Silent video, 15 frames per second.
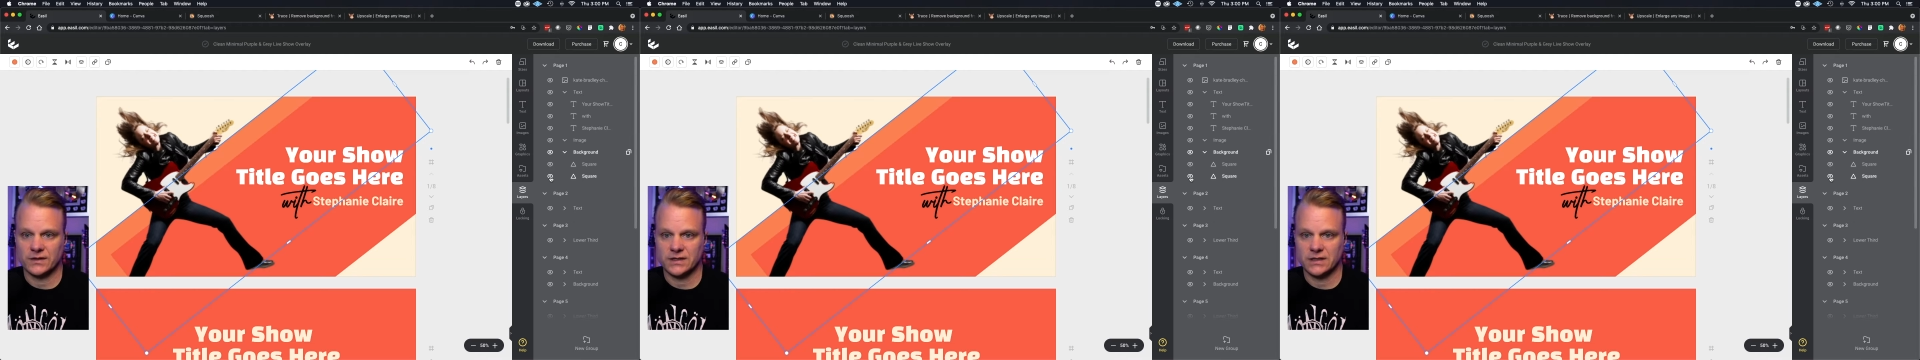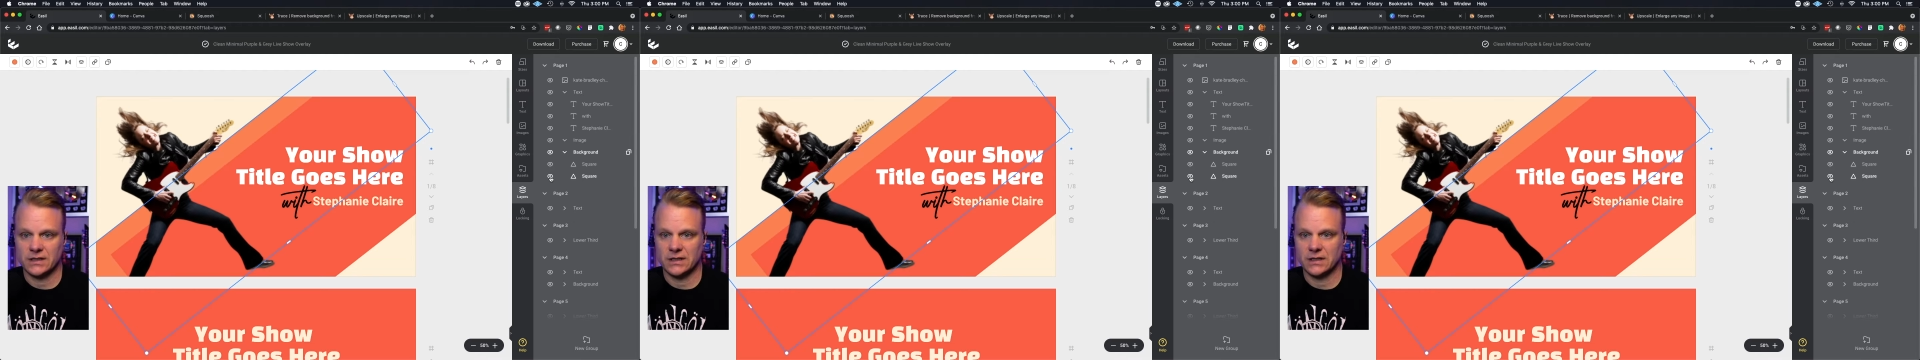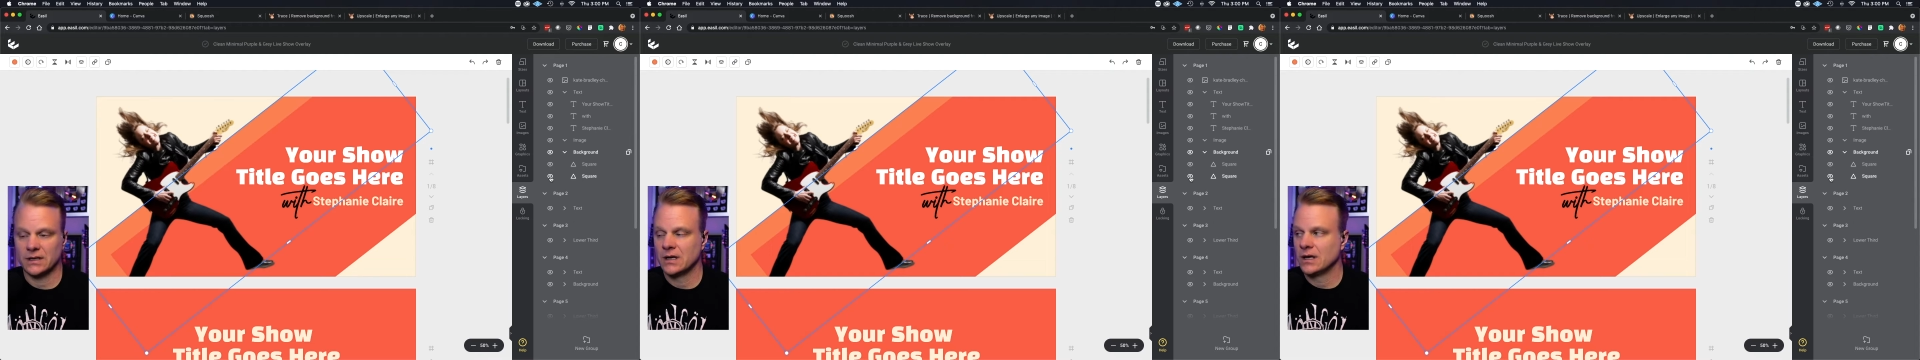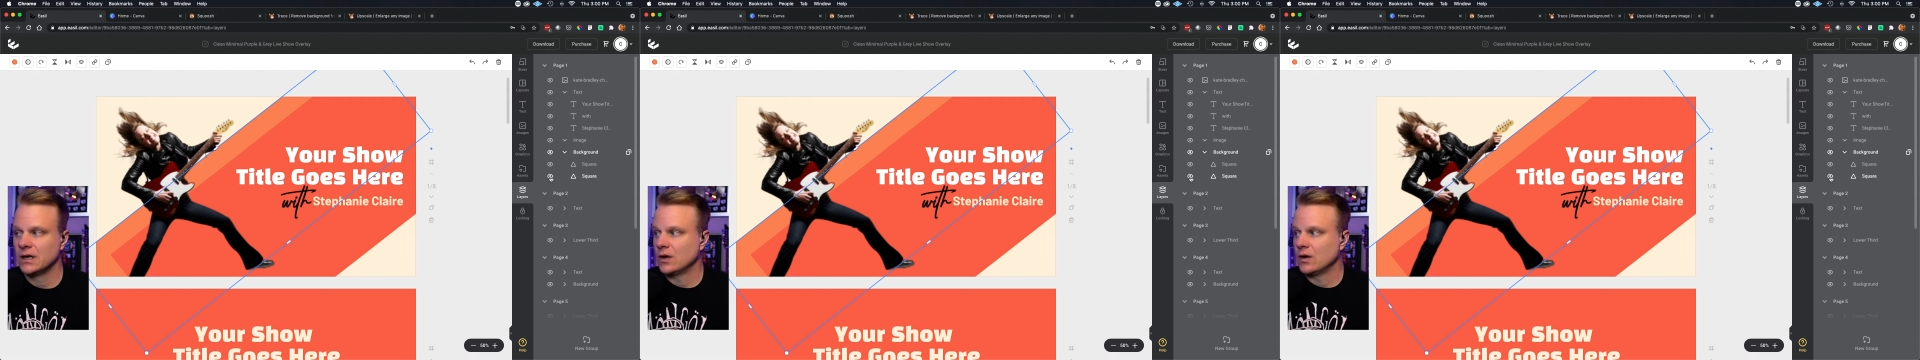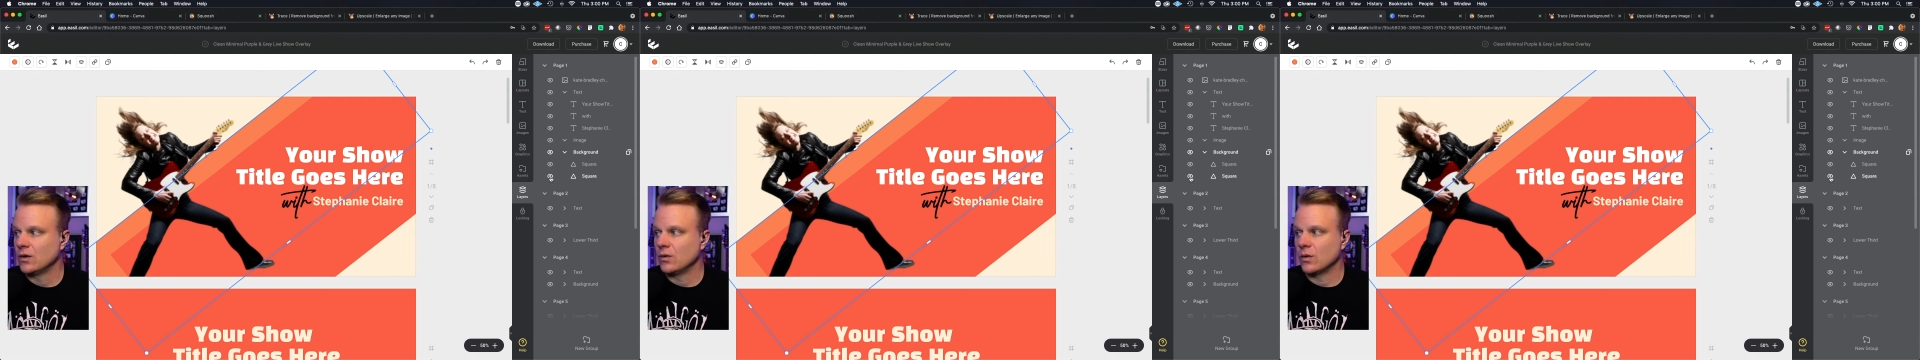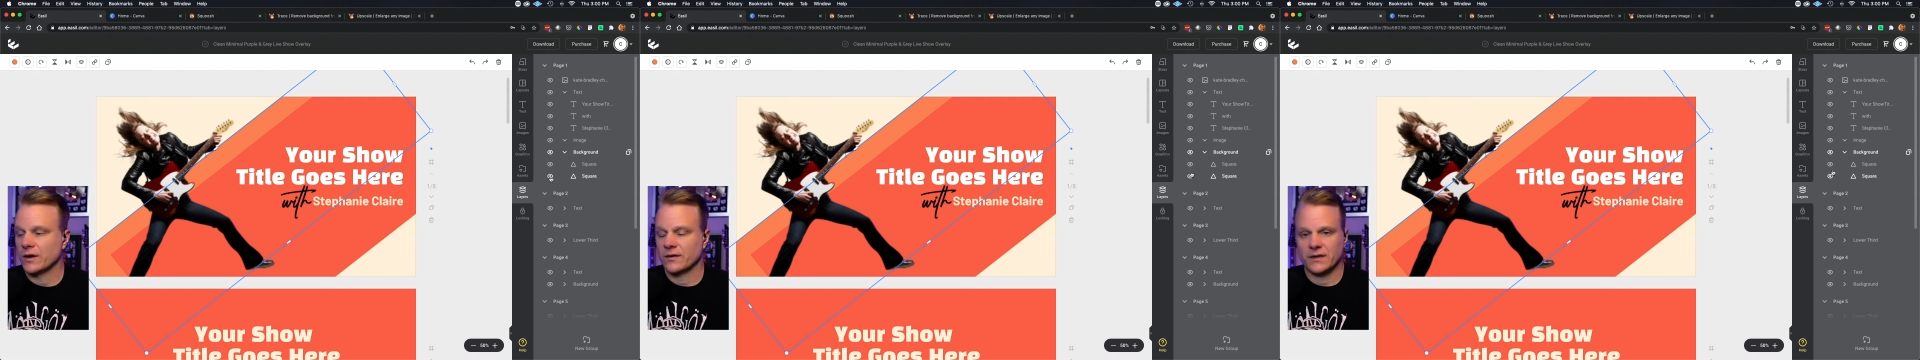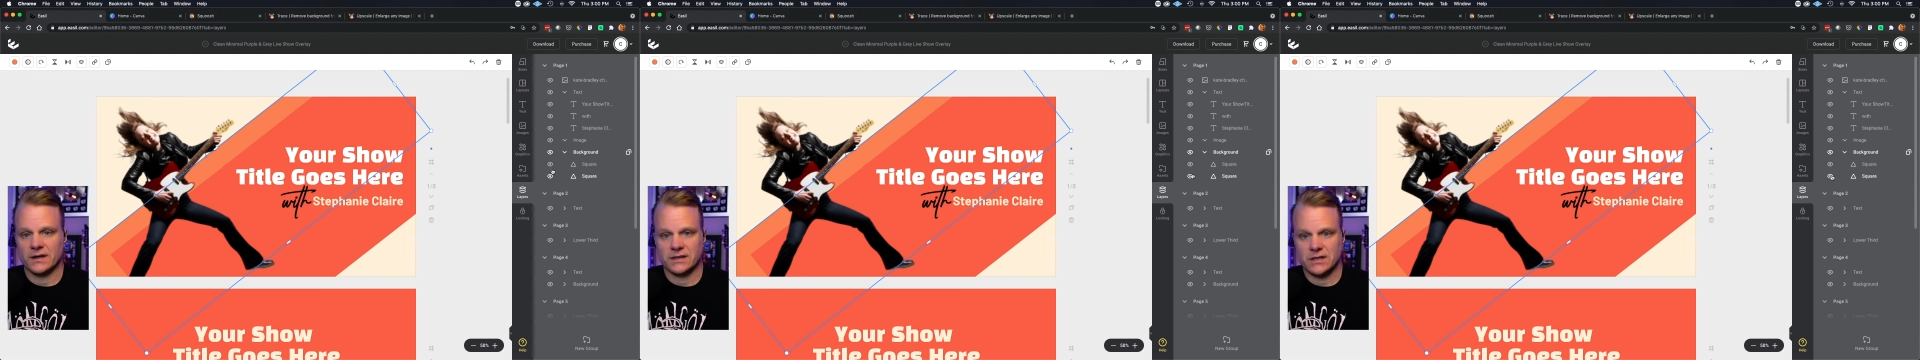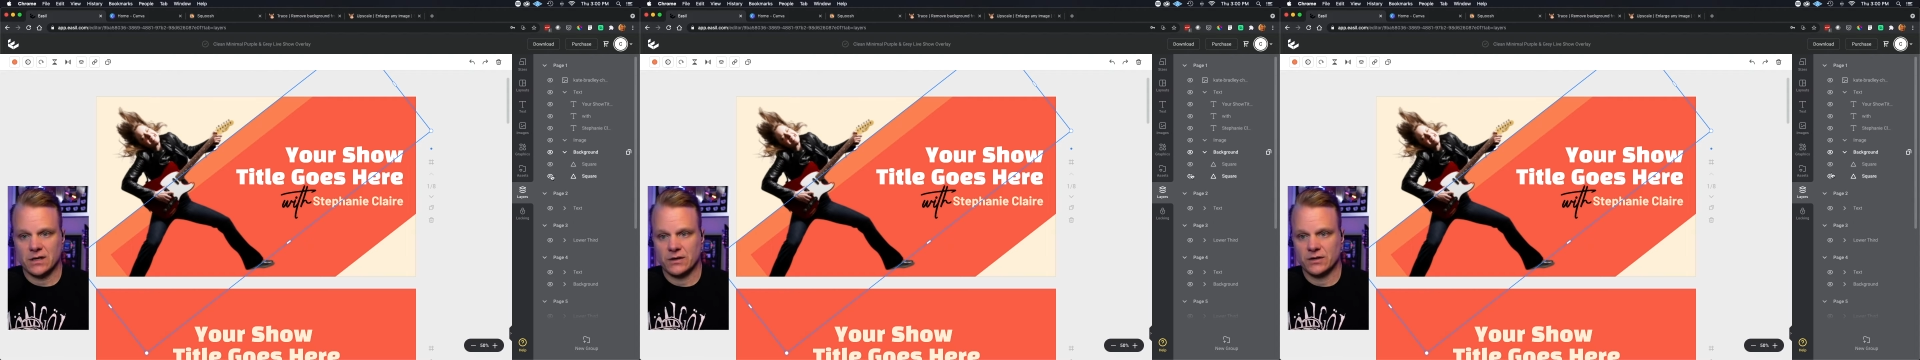see where
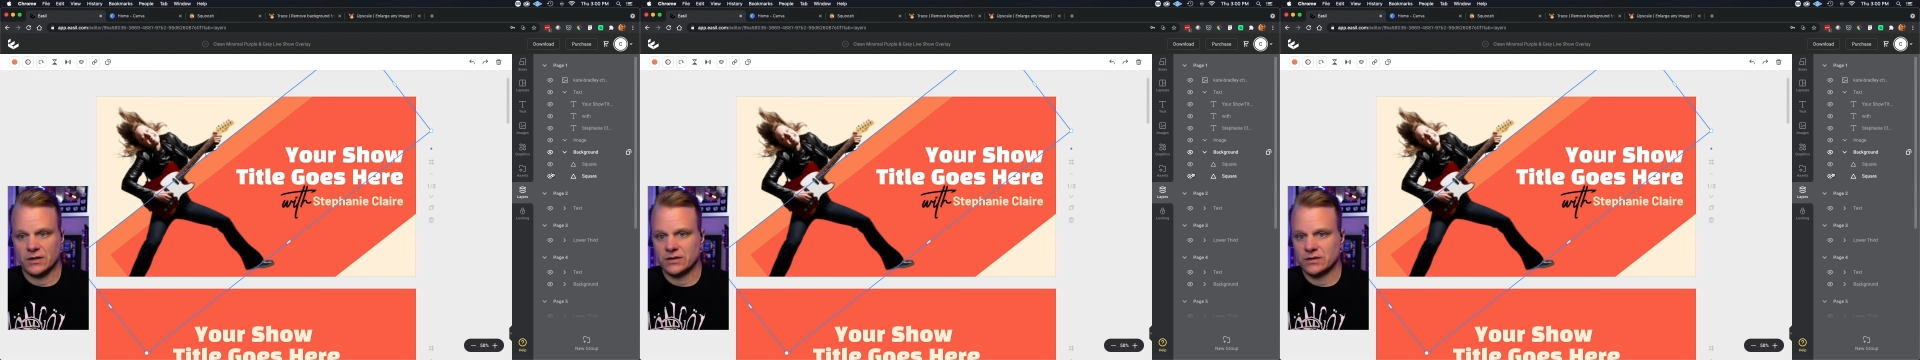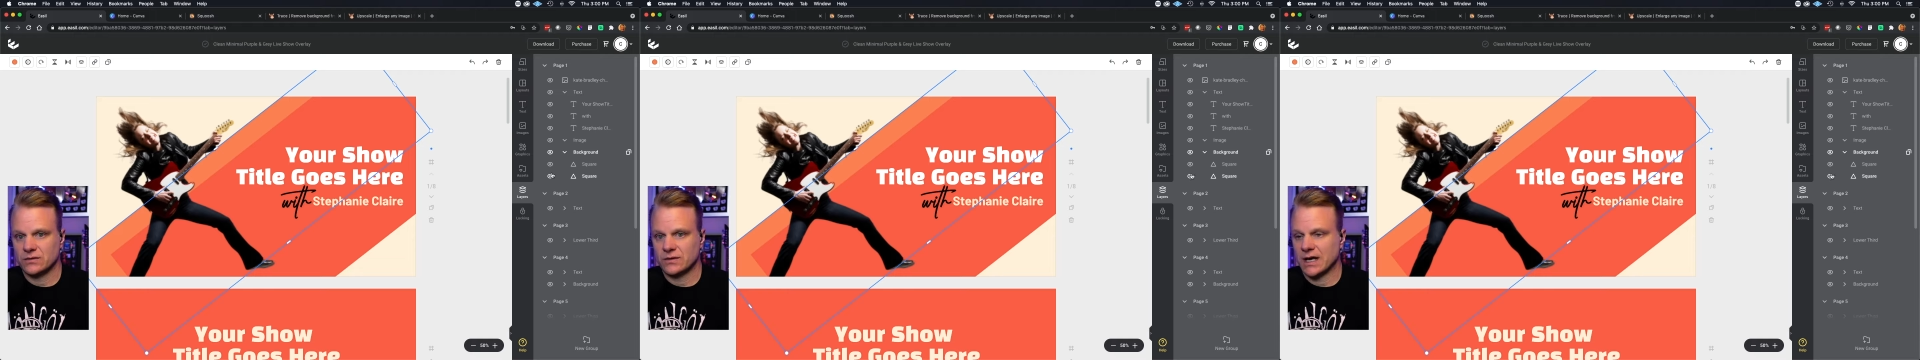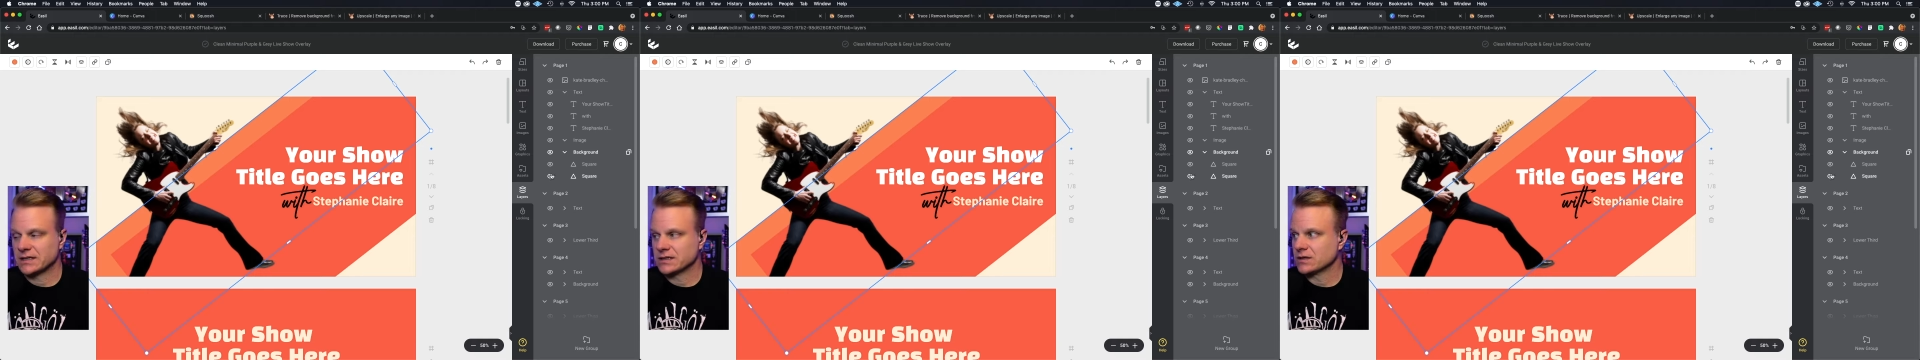things are, you could do that.